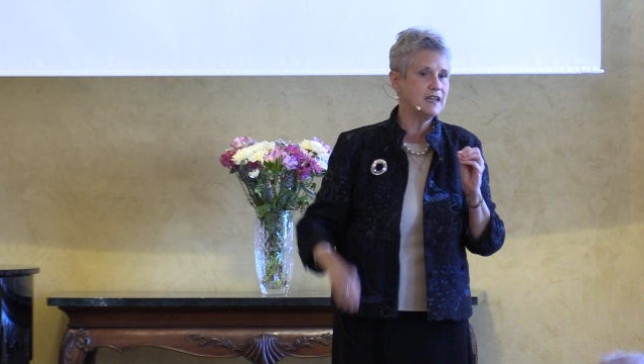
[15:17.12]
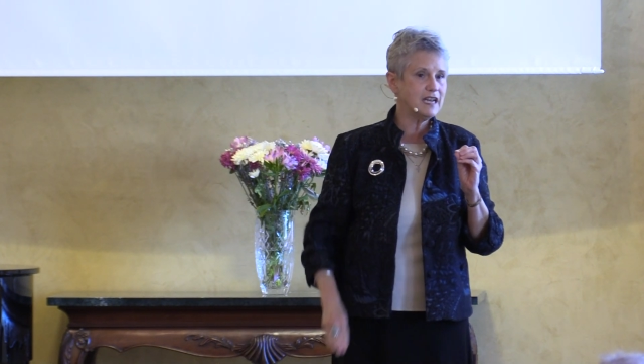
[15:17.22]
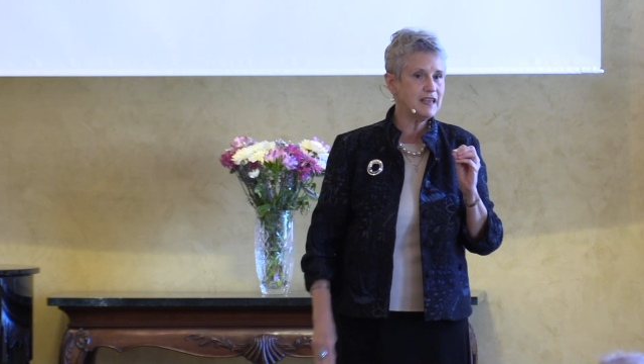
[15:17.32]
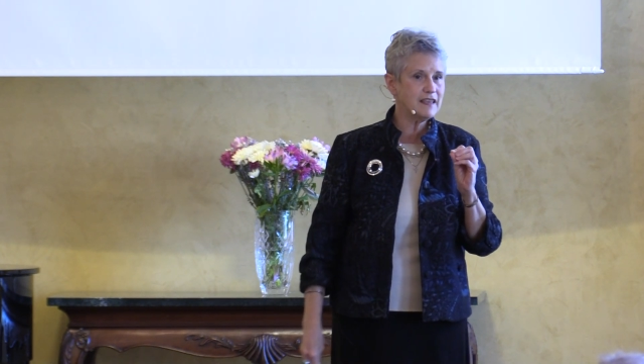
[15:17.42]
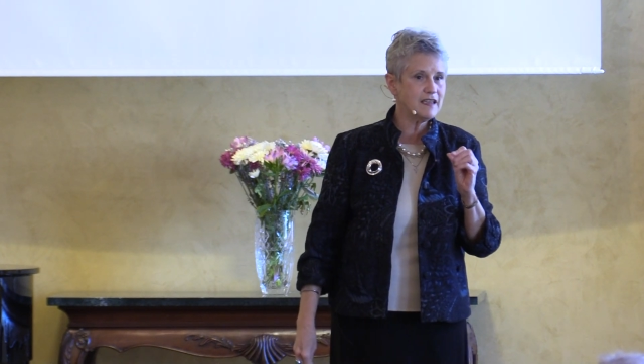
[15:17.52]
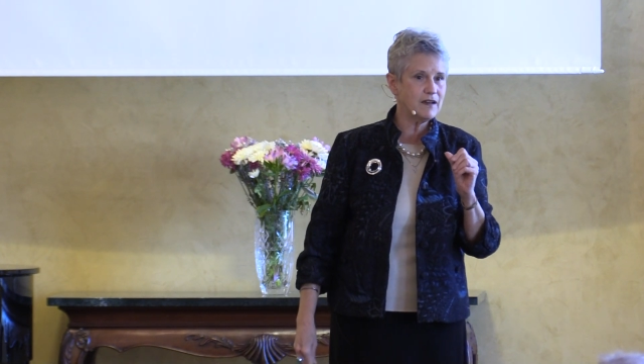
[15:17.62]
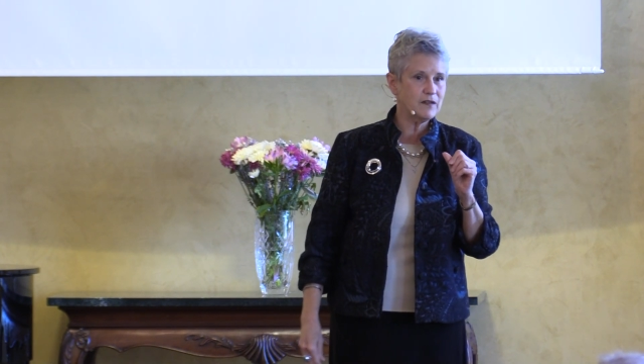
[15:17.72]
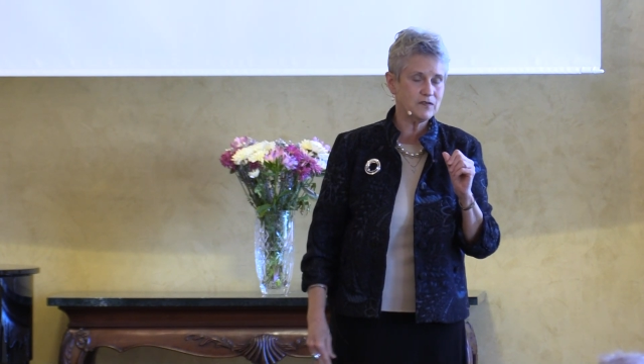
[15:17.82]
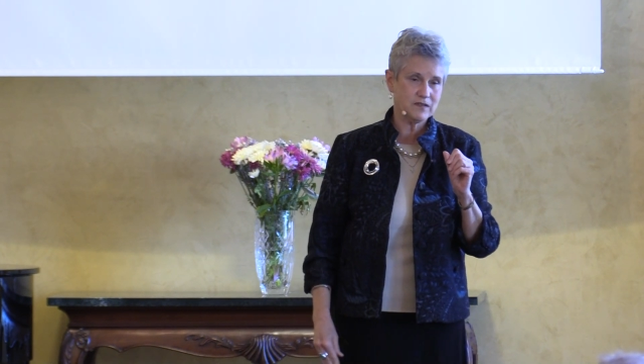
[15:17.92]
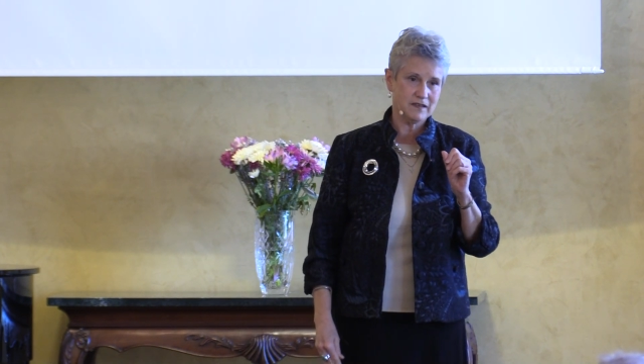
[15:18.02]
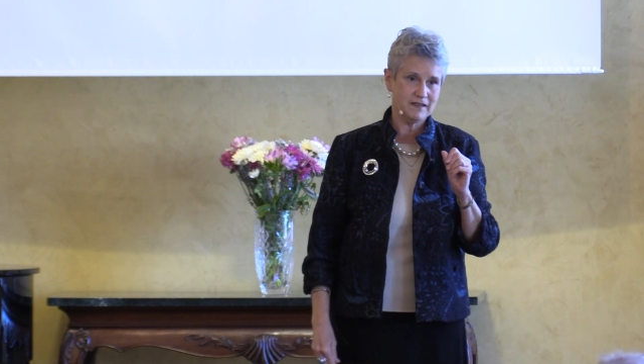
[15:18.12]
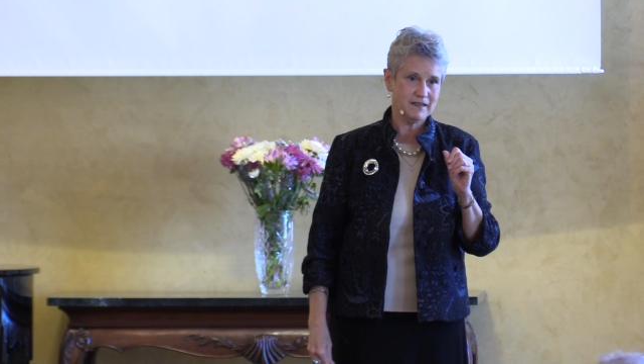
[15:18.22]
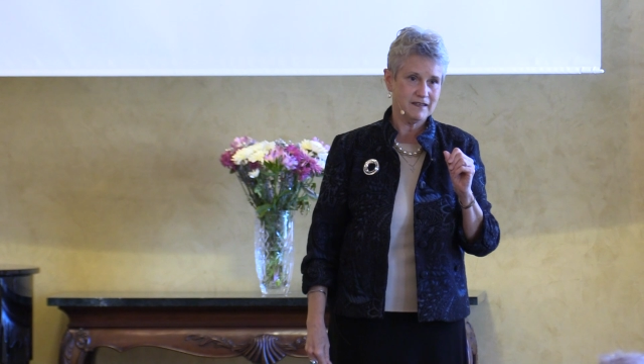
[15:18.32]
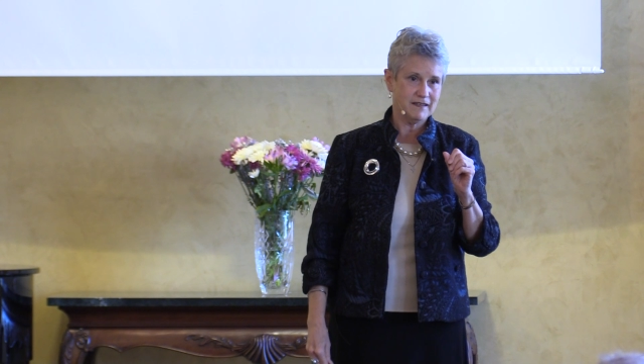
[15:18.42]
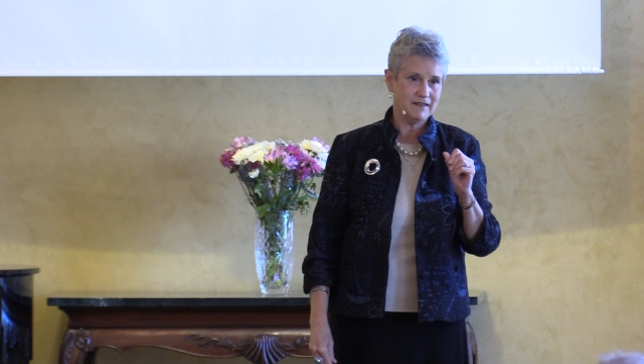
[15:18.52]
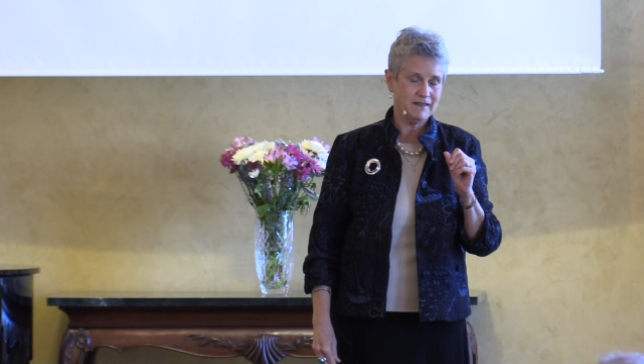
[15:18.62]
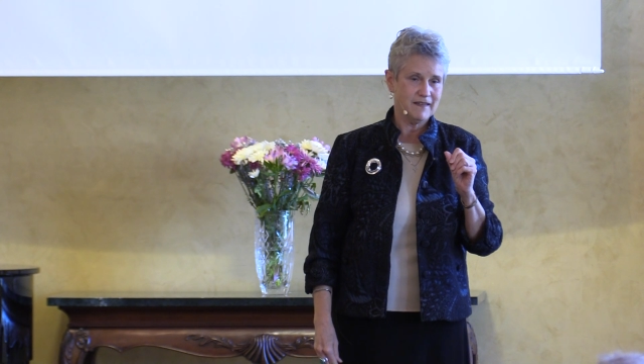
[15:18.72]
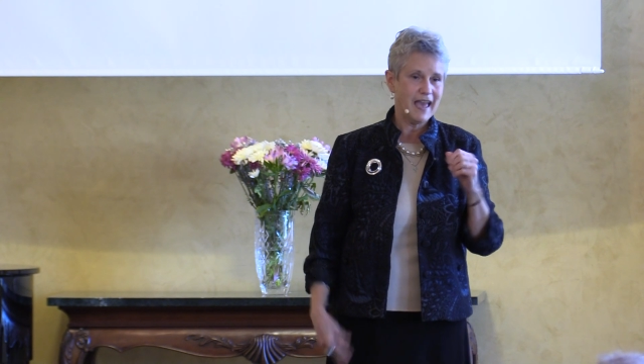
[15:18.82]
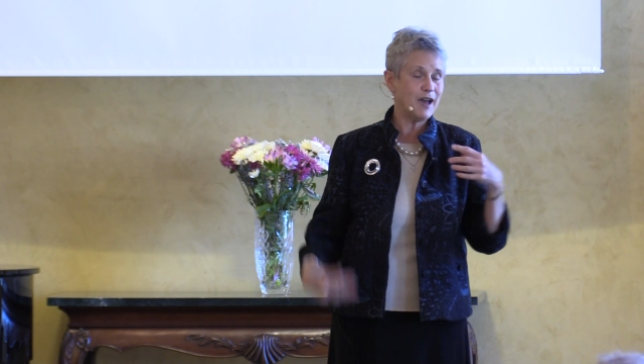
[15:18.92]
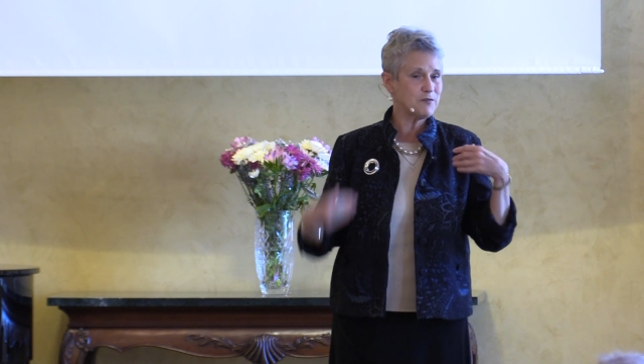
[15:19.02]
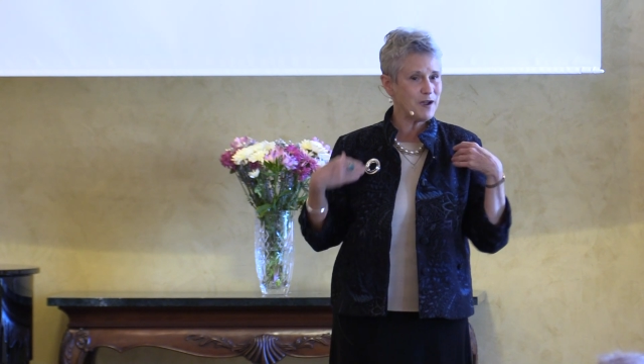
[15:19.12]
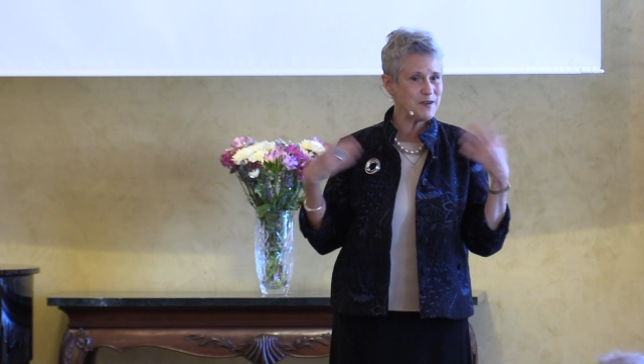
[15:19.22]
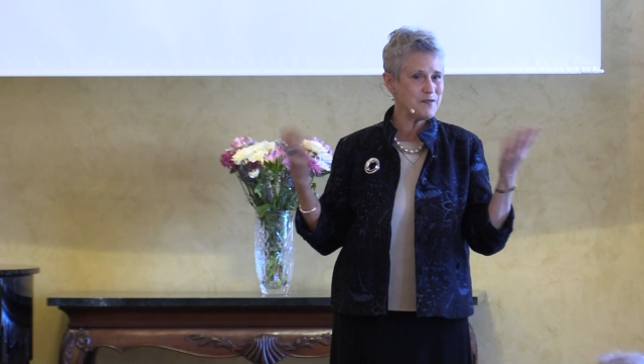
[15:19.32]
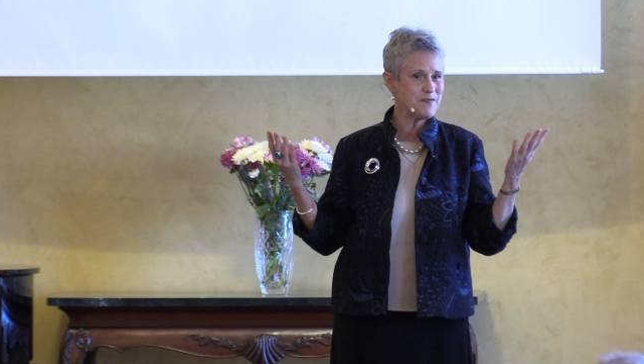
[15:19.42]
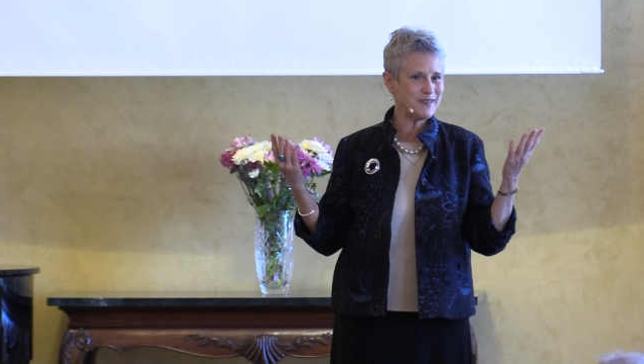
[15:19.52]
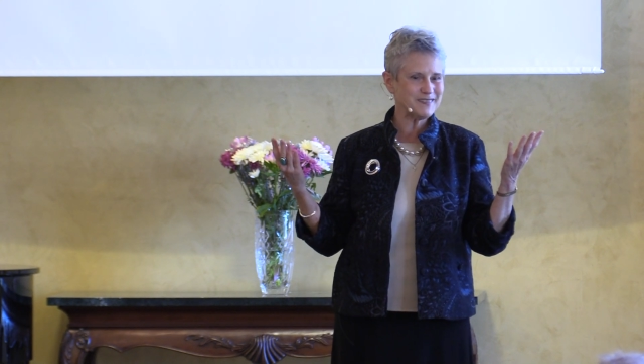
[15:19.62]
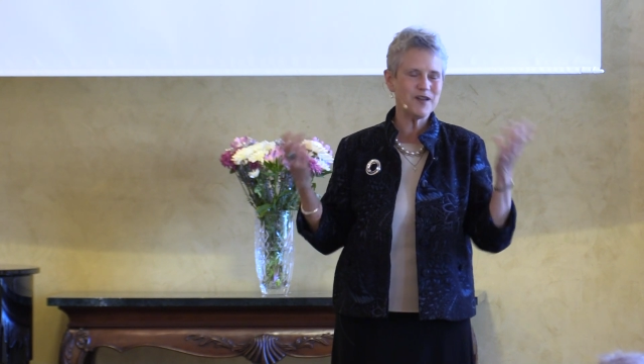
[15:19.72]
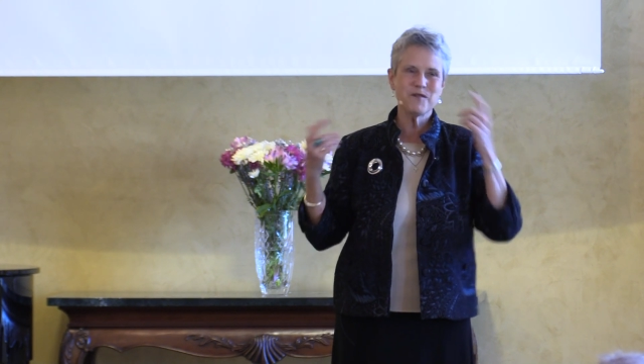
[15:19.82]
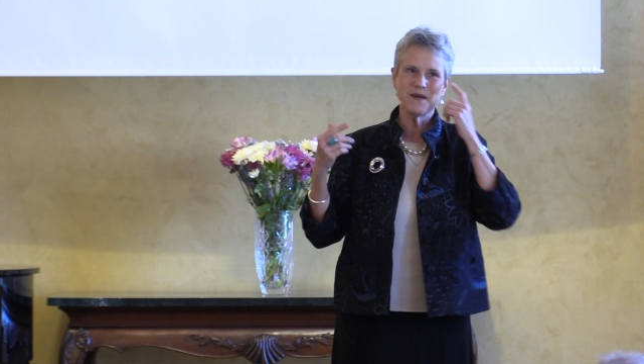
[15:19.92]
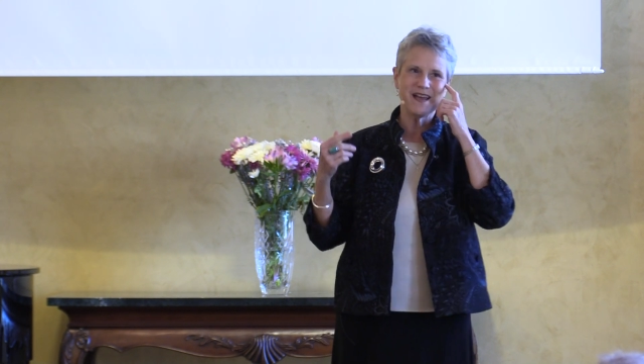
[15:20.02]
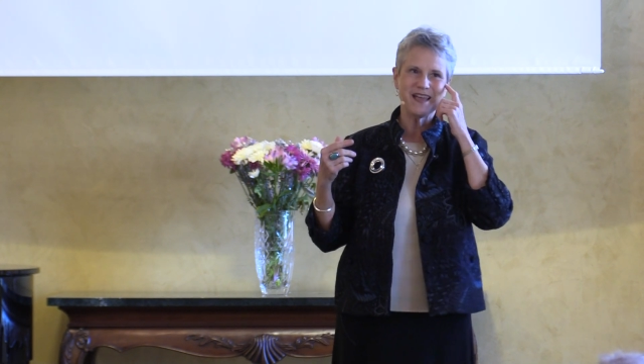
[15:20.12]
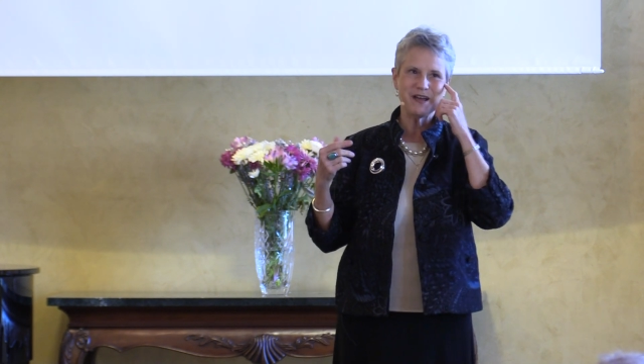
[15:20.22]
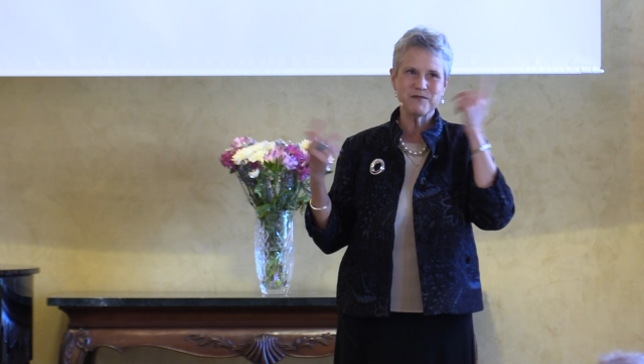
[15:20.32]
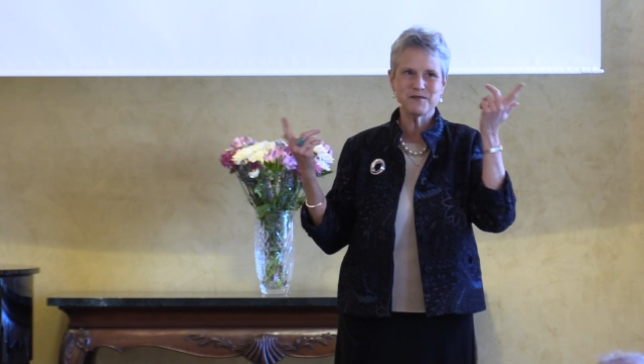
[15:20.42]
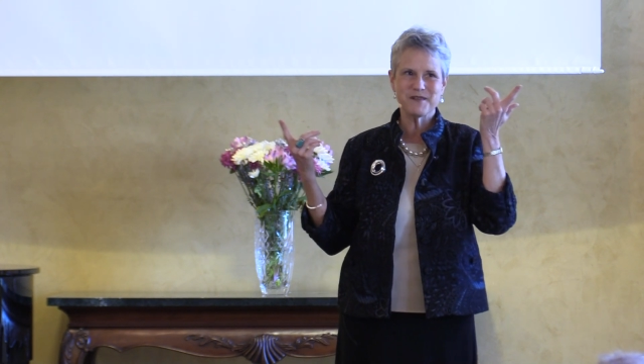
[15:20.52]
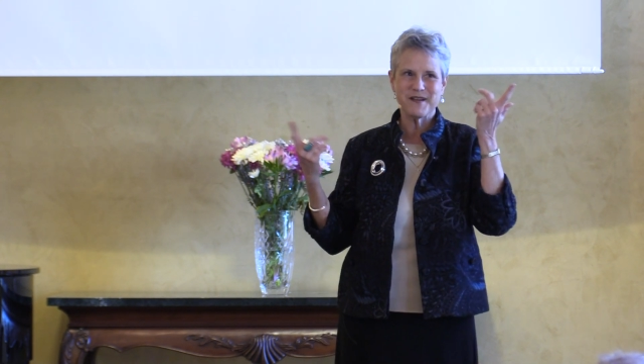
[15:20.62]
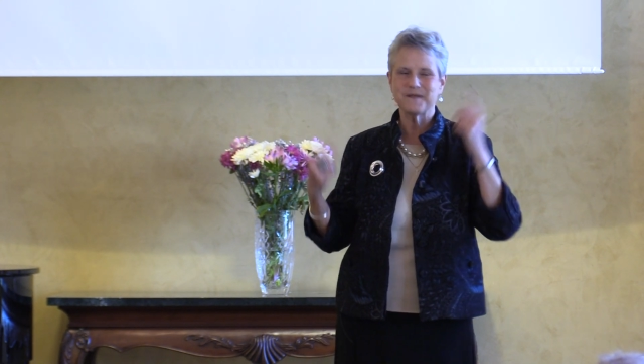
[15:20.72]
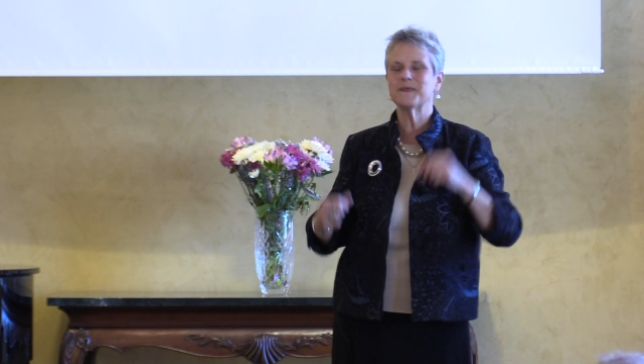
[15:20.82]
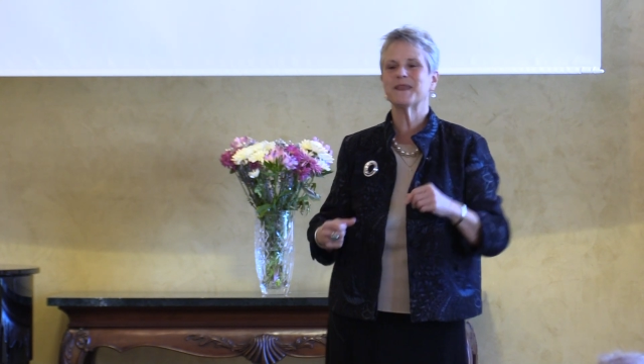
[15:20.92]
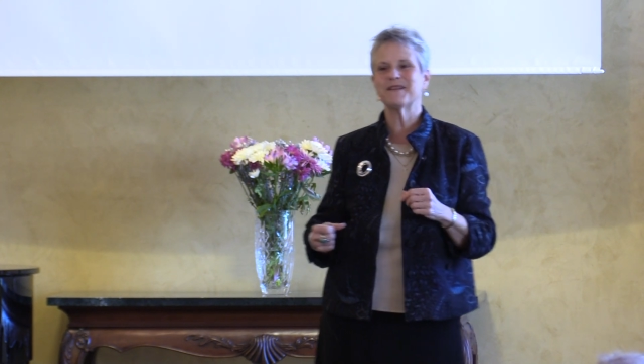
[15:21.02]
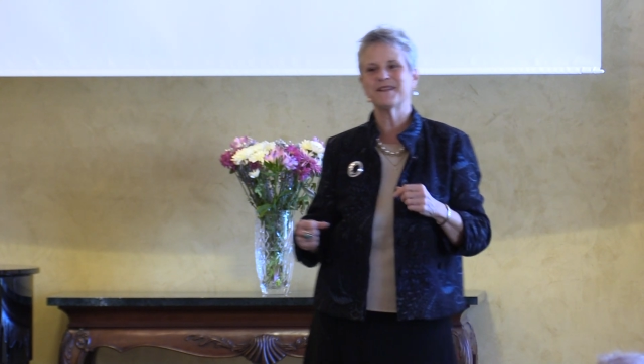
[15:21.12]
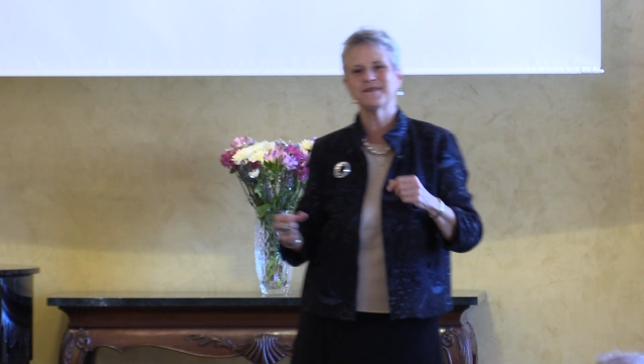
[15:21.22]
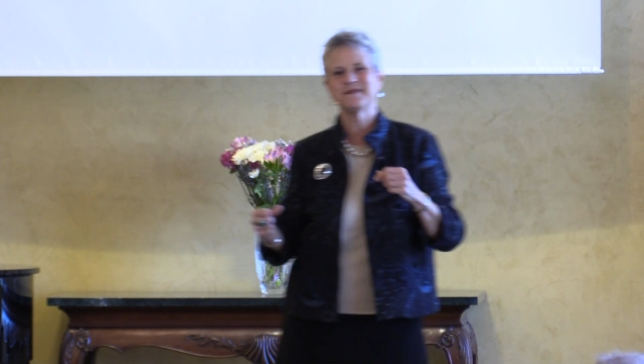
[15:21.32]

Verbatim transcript: than anything else. How do I know this? Oh my, I wonder how. Anyway.